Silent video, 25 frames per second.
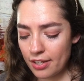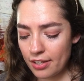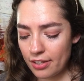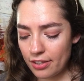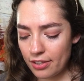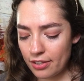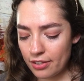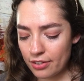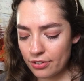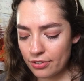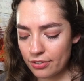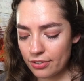
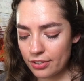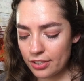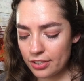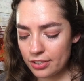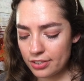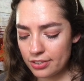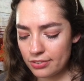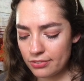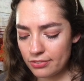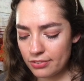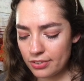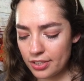The
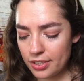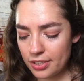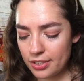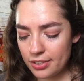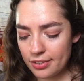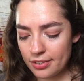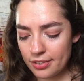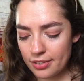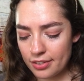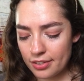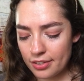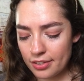
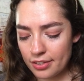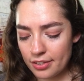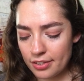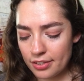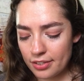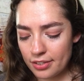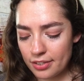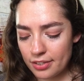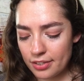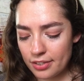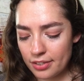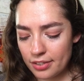crease-free,
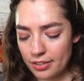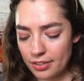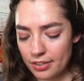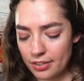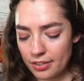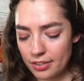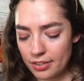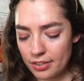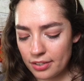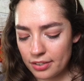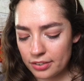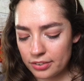
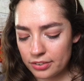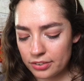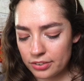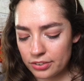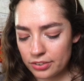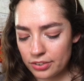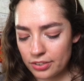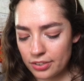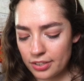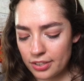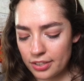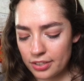
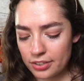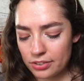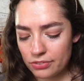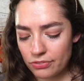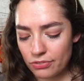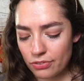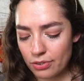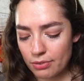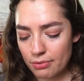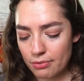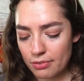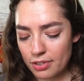luxurious
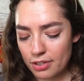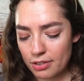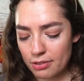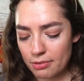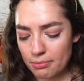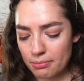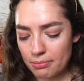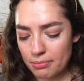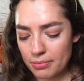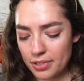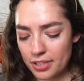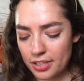formula
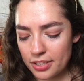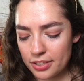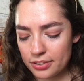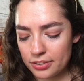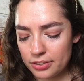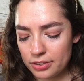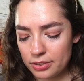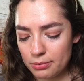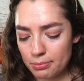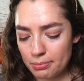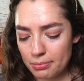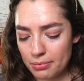
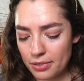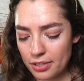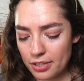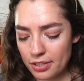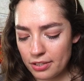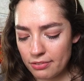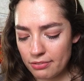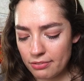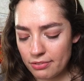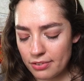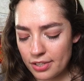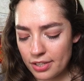blends
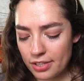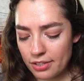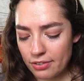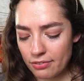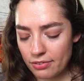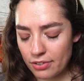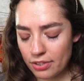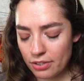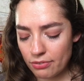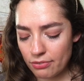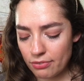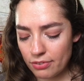beautifully
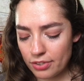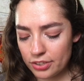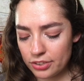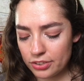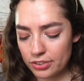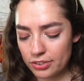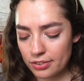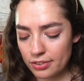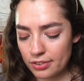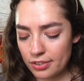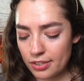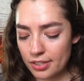with
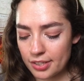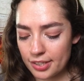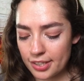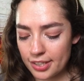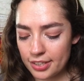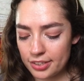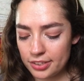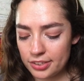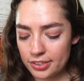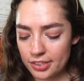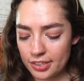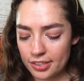rich,
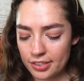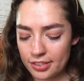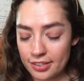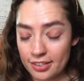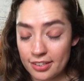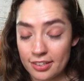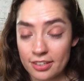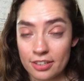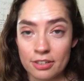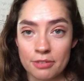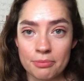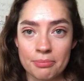long-lasting
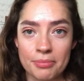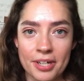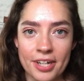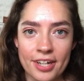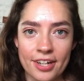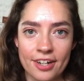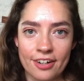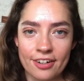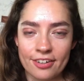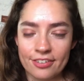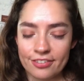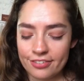color
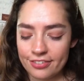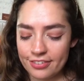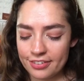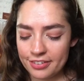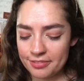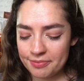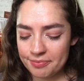payoff.